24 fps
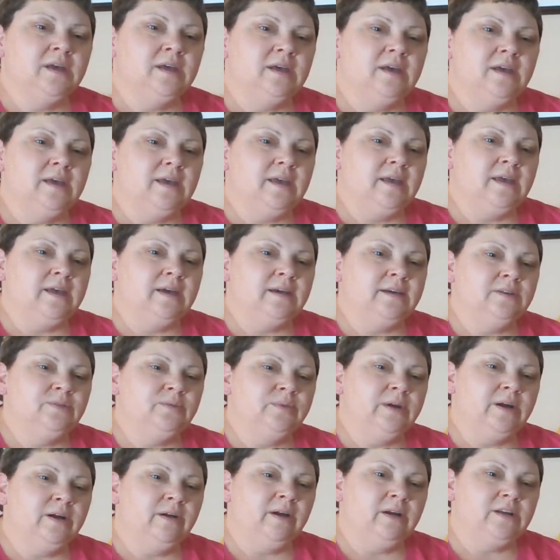And
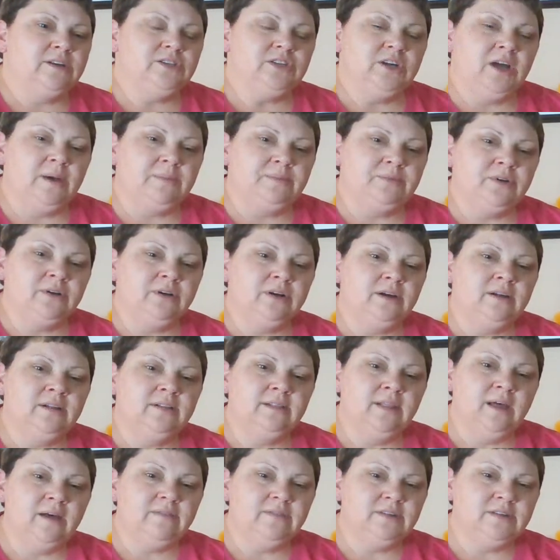we are on chapter
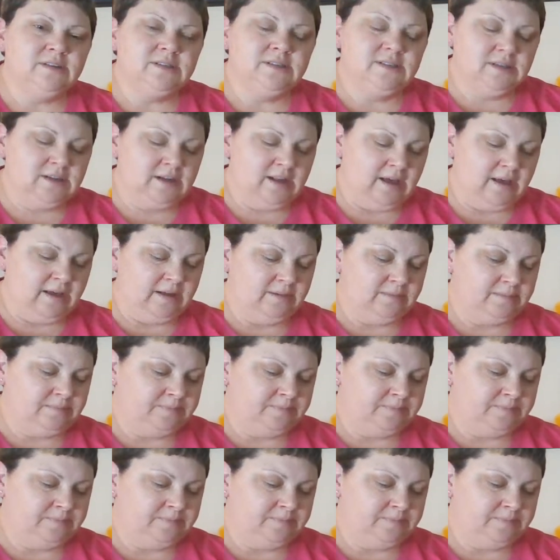11 today.